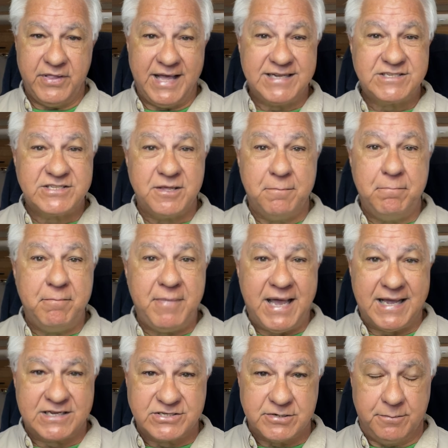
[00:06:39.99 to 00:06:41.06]
That's the
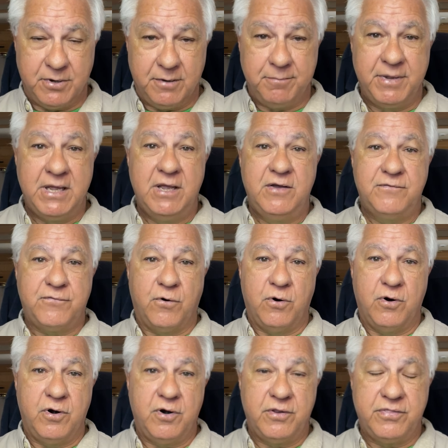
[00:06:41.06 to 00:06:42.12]
maximum
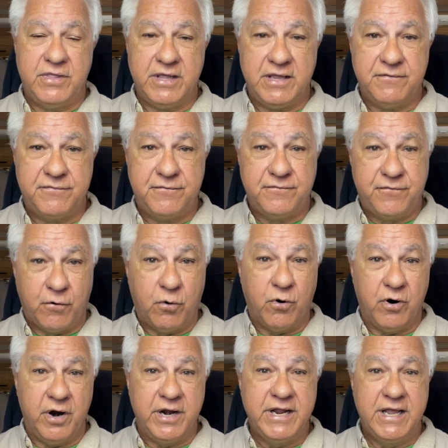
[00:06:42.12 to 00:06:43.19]
for the
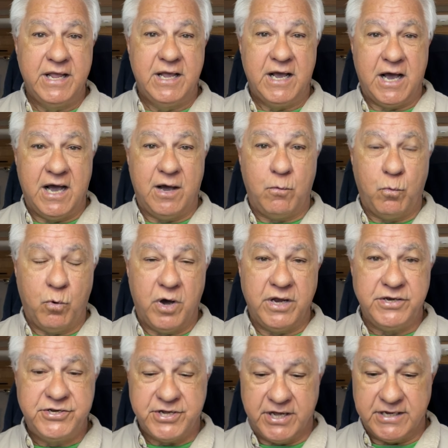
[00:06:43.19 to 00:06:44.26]
Ford
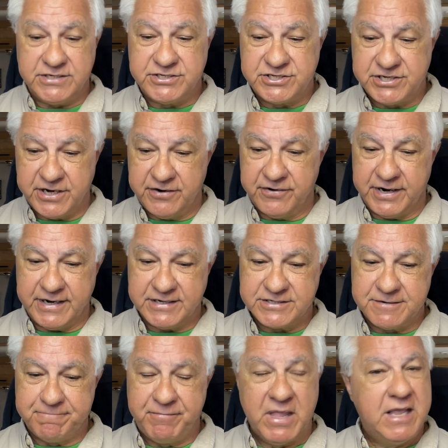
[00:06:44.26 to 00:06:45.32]
one-ton
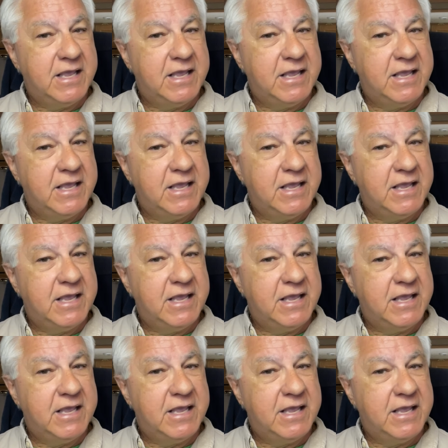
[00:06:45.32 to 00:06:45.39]
series.